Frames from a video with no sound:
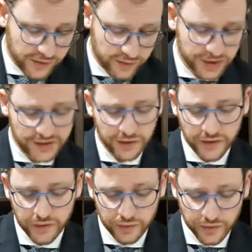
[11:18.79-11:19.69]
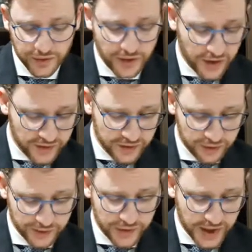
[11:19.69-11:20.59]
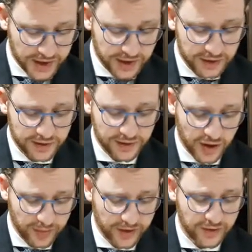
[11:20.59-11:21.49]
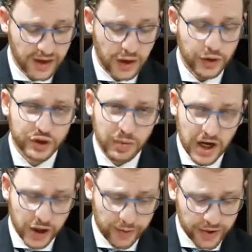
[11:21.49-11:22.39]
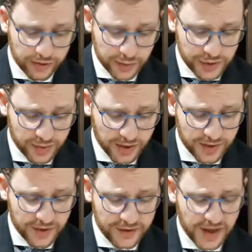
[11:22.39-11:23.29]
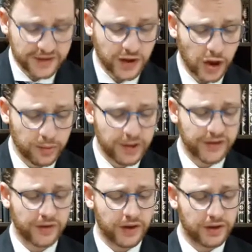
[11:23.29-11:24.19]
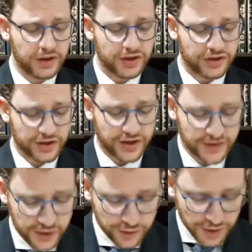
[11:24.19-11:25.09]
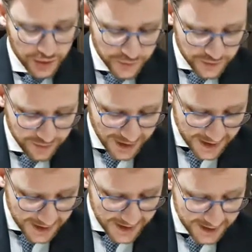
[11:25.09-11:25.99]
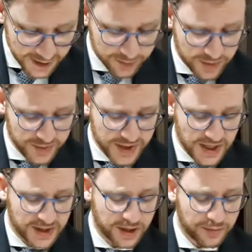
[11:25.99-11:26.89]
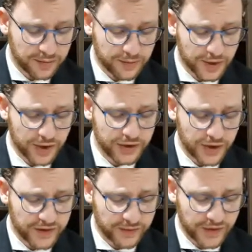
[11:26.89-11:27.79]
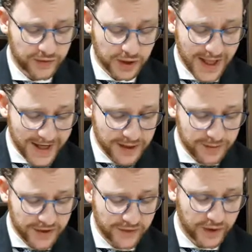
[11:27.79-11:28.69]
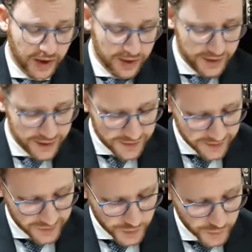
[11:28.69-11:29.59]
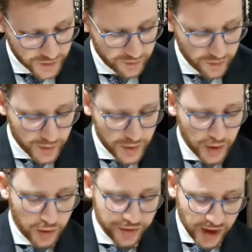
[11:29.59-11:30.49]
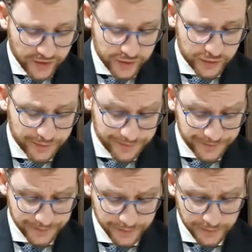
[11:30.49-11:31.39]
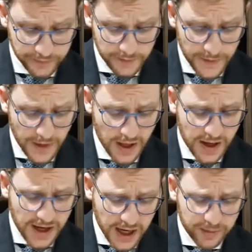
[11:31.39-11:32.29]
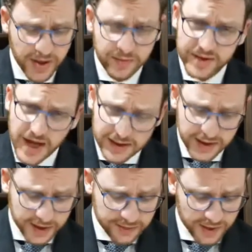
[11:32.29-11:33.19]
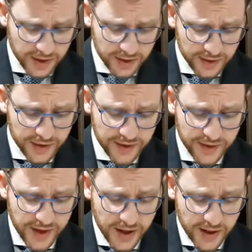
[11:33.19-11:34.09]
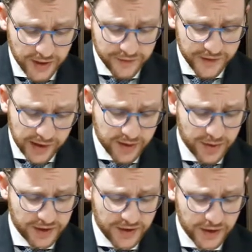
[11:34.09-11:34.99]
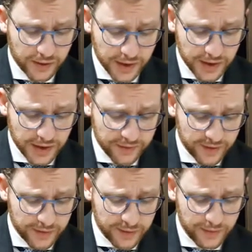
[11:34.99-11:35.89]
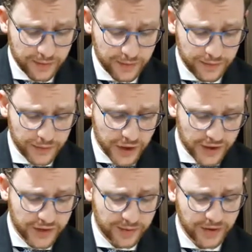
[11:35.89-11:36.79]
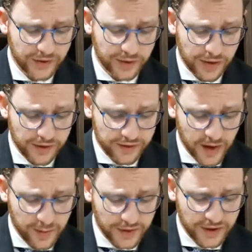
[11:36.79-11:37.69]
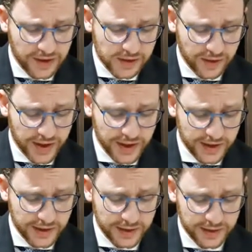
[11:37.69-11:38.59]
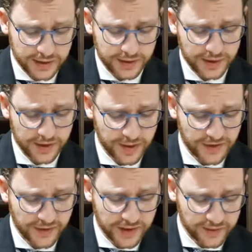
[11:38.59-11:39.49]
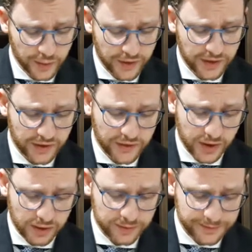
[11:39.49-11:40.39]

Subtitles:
So Rabbi Elazar holds you, it's asr, can't eat it, it's chametz. Rashba Gomer, Rabbi Shimon Gamliel says, kol mitzvah shechziku b'kusim harbe medakting b'yosim Yisrael. Any mitzvah that the kusim hold on to, harbe medakting ba, they are very particular, even yosim Yisrael. They're very particular in the mitzvah, even more than Yisrael.